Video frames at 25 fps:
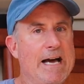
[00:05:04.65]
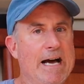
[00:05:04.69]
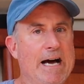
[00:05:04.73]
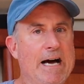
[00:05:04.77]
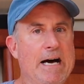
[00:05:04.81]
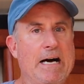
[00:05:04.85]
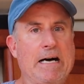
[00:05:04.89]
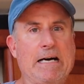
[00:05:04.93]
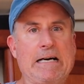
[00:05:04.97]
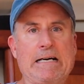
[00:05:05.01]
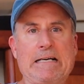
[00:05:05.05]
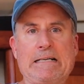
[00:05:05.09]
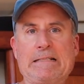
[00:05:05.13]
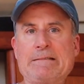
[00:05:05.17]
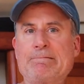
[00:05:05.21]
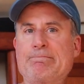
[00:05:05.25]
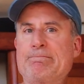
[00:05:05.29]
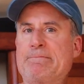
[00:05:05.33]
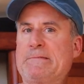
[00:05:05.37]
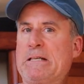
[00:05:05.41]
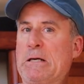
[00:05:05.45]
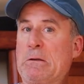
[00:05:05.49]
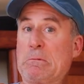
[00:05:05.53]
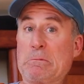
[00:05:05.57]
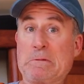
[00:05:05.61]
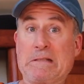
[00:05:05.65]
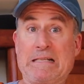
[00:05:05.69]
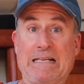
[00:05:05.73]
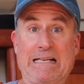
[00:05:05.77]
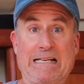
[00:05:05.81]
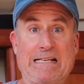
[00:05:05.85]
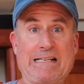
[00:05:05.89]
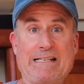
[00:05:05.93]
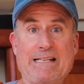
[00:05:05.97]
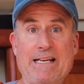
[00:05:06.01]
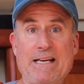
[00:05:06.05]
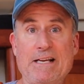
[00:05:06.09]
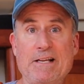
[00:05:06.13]
don't
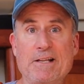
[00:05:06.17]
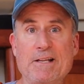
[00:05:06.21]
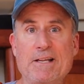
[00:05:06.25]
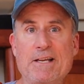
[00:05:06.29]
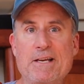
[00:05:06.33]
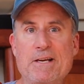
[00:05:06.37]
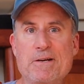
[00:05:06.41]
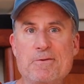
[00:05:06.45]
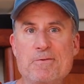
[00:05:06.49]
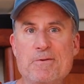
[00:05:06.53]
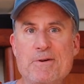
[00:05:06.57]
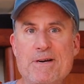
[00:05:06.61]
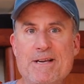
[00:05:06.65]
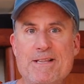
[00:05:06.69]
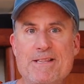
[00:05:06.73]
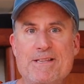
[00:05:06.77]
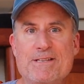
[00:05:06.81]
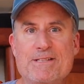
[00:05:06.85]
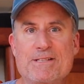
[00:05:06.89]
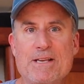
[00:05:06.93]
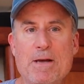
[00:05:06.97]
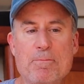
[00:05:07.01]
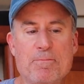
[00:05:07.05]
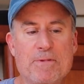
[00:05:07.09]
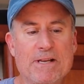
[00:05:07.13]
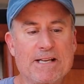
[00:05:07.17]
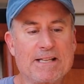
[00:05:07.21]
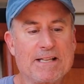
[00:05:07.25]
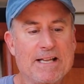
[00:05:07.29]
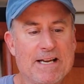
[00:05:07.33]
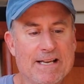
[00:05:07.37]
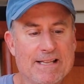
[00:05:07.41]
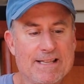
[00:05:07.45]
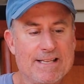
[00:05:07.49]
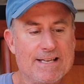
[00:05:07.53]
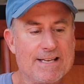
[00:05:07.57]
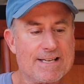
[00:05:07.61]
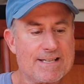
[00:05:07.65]
like dealing with something
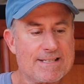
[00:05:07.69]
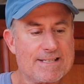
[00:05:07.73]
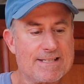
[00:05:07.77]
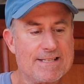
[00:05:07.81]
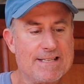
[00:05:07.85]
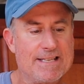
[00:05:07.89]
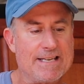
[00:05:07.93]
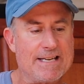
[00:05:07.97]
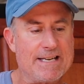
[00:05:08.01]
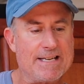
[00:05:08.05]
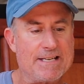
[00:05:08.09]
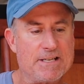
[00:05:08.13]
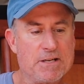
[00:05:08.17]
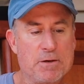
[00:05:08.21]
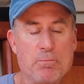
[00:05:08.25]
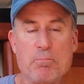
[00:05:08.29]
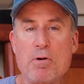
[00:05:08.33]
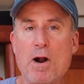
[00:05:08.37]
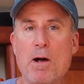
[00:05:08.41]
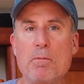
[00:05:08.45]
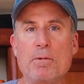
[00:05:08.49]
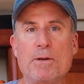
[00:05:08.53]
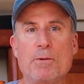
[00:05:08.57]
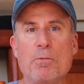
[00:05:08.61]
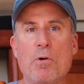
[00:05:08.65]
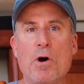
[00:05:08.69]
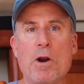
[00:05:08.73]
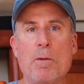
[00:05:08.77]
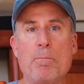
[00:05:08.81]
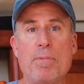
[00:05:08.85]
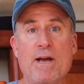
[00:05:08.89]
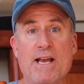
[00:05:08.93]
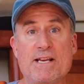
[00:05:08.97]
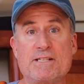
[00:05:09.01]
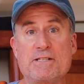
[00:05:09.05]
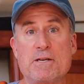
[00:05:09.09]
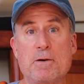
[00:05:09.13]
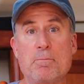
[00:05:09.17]
like this, then you probably want
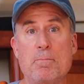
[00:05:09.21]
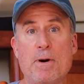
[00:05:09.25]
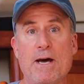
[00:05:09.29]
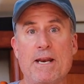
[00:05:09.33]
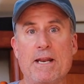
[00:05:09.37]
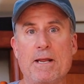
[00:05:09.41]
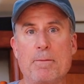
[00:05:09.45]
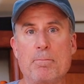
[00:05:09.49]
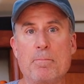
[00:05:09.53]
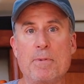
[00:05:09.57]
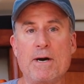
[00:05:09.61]
to pay somebody.